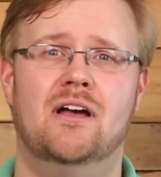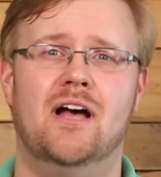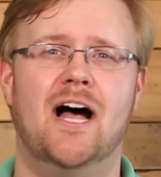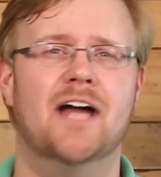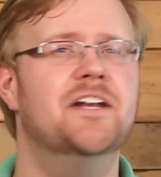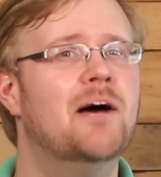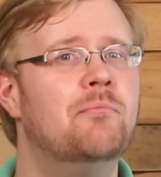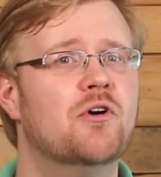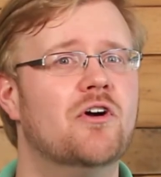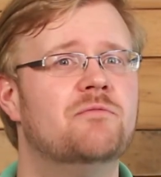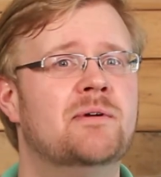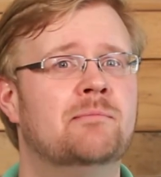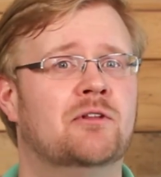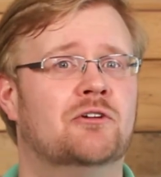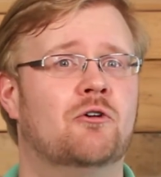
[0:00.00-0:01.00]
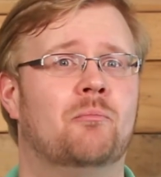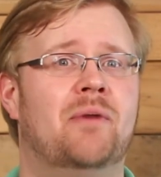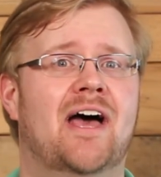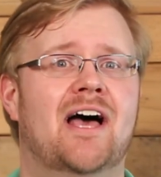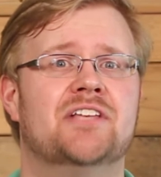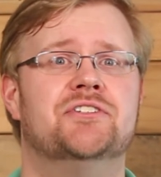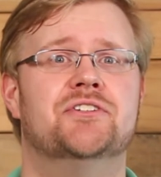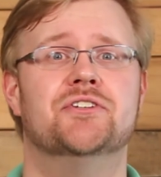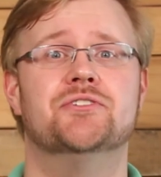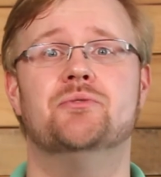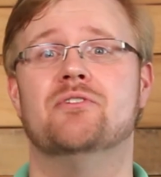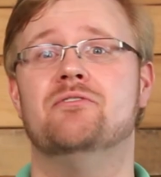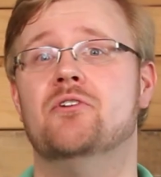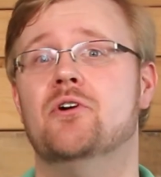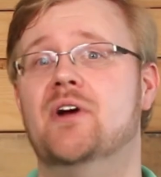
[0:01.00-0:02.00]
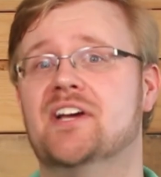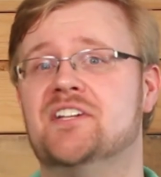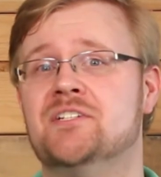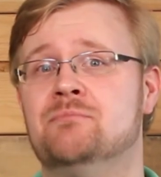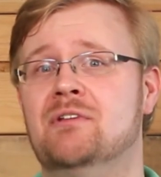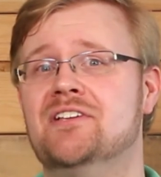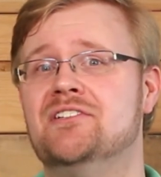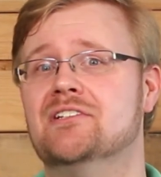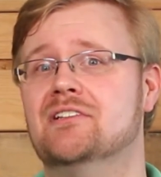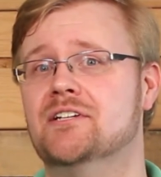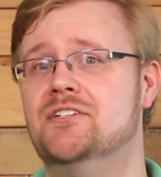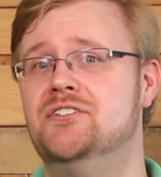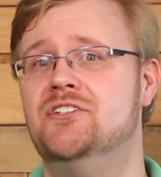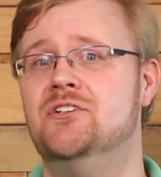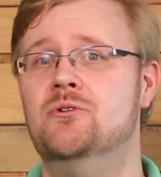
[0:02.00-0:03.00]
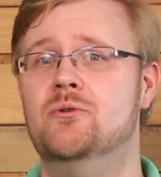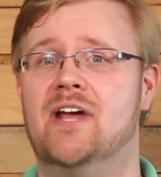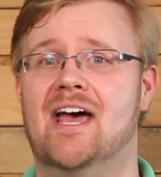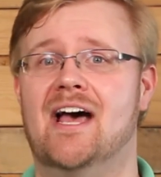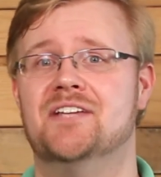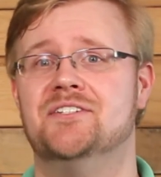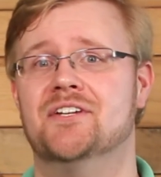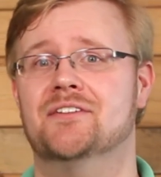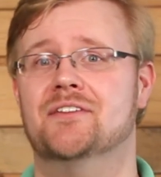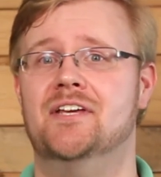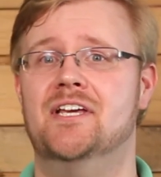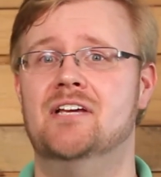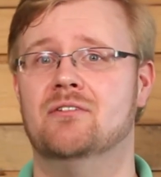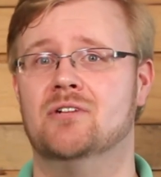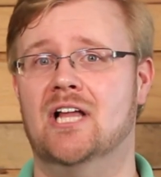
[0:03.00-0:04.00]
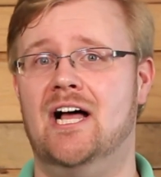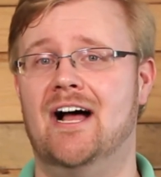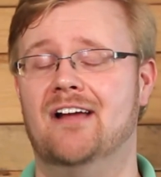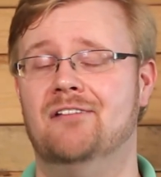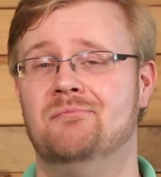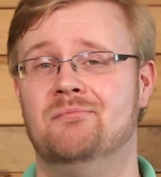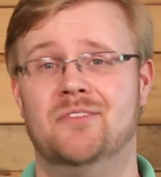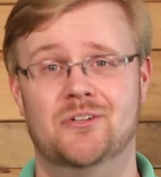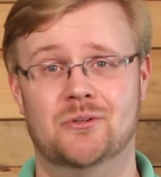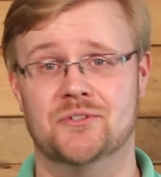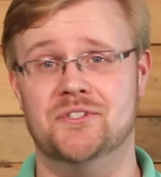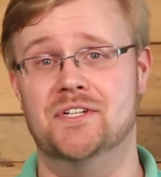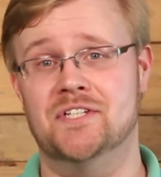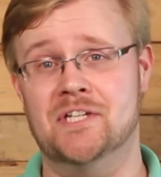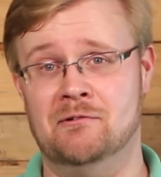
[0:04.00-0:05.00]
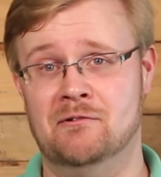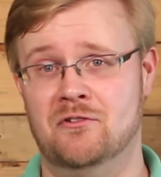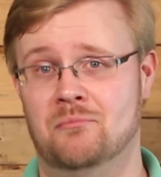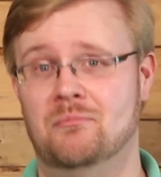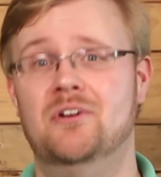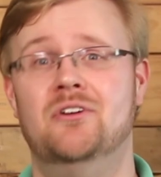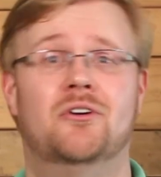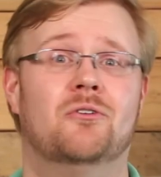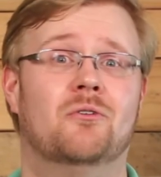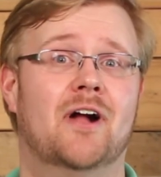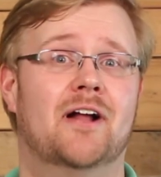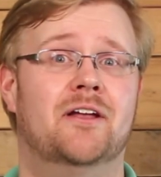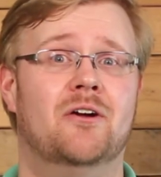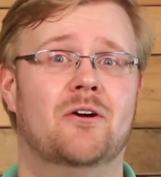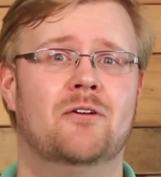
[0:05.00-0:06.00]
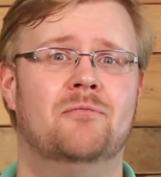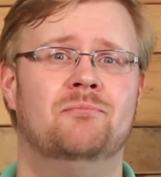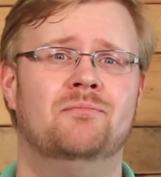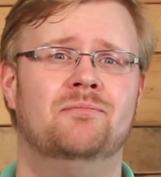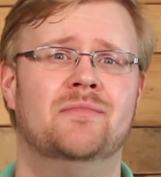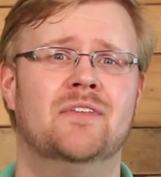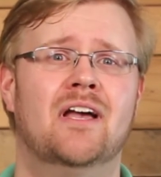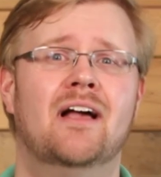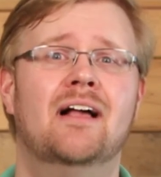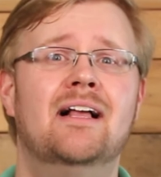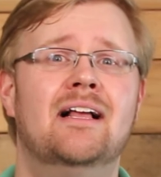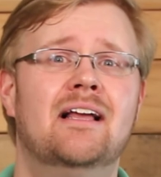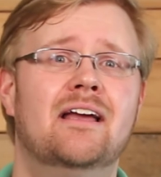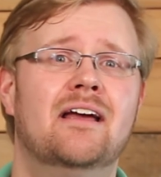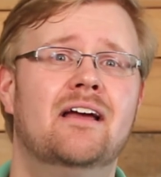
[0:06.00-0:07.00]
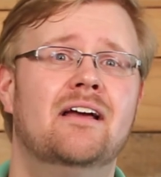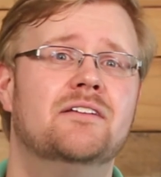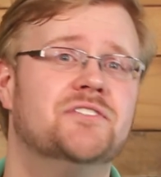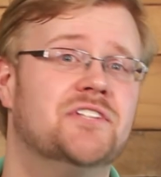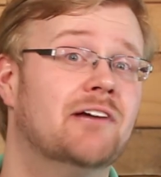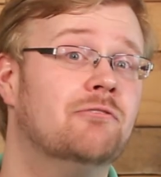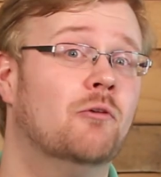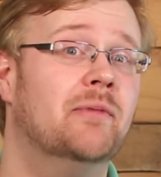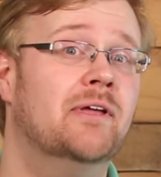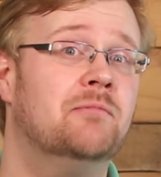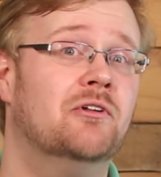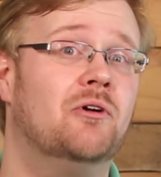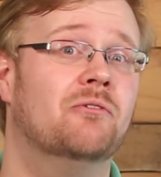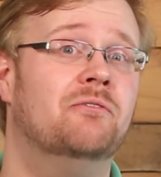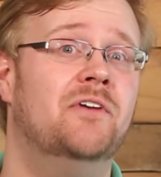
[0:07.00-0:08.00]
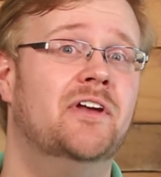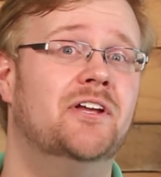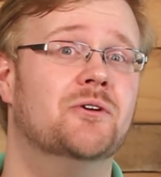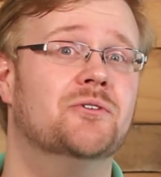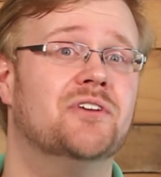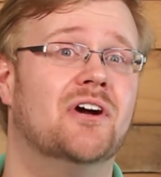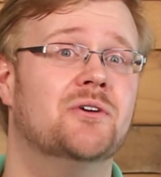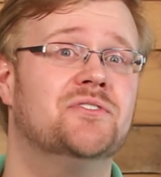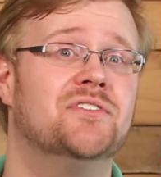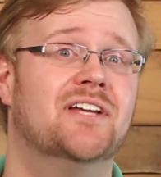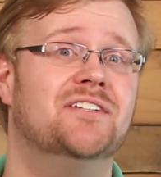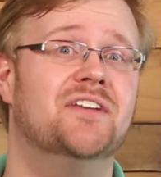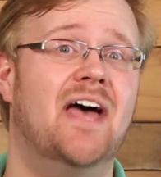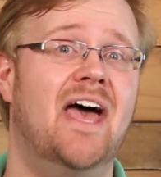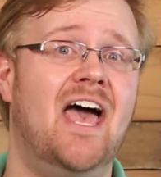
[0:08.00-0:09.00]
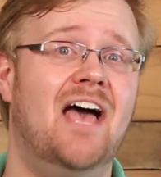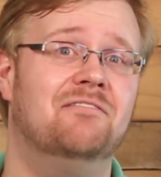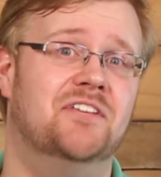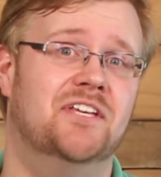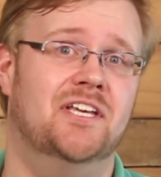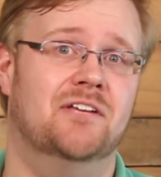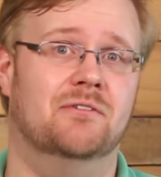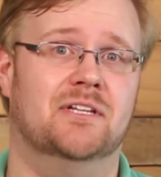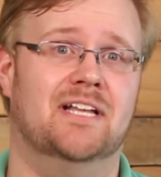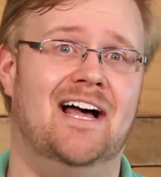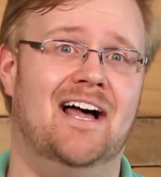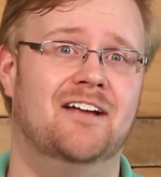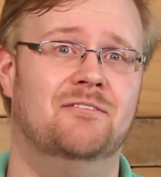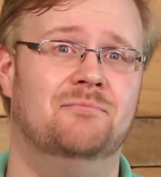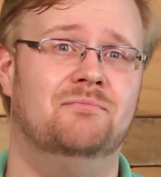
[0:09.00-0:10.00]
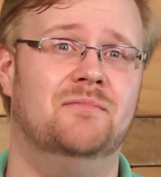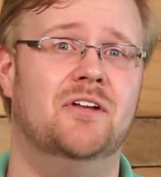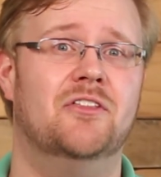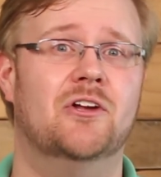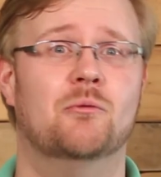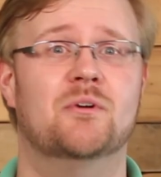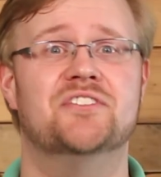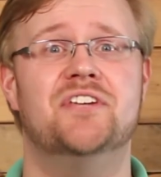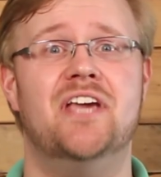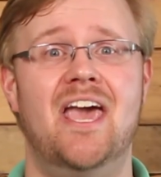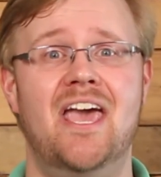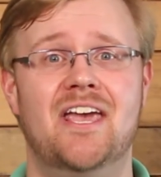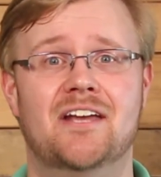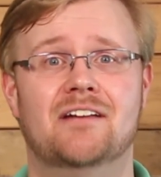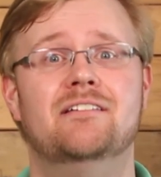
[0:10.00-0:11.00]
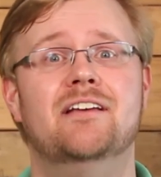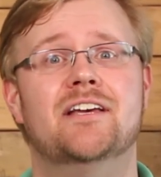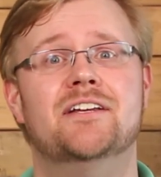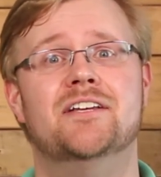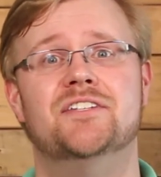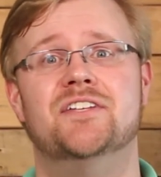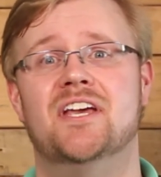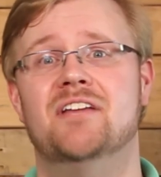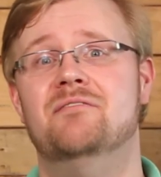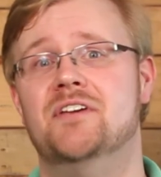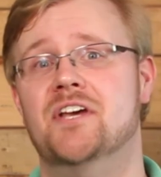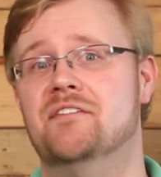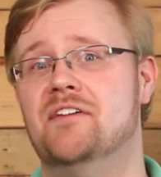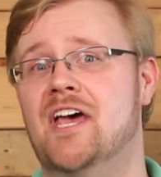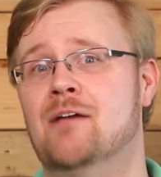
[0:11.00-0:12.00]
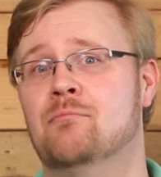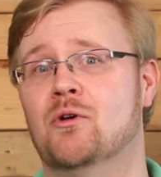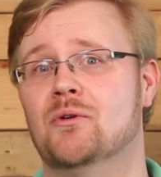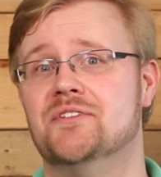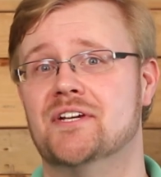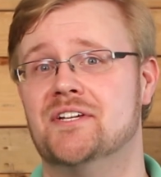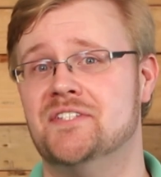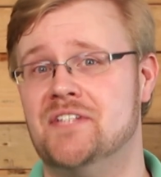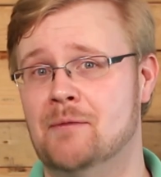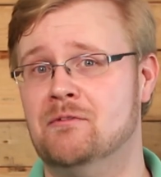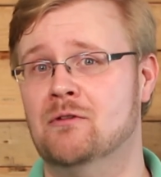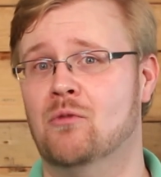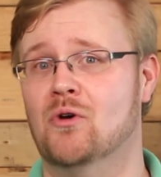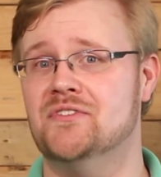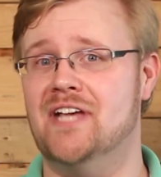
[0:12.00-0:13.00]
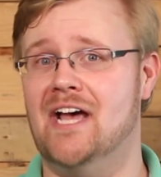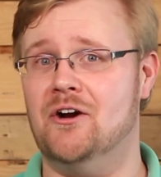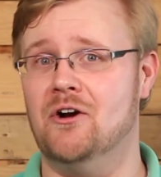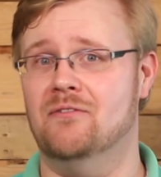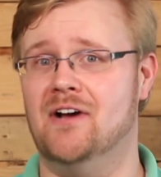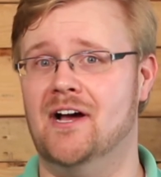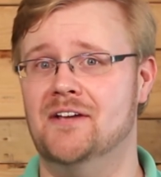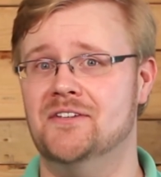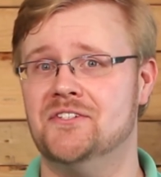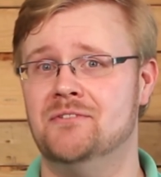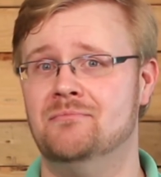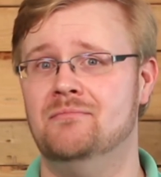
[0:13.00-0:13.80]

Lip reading: A number of biblical passages refer explicitly to casting the evil eye. You'll see some of them right here. Several biblical figures are said to have the evil eye. There was Cain in his envy of Abel's acceptable sacrifice.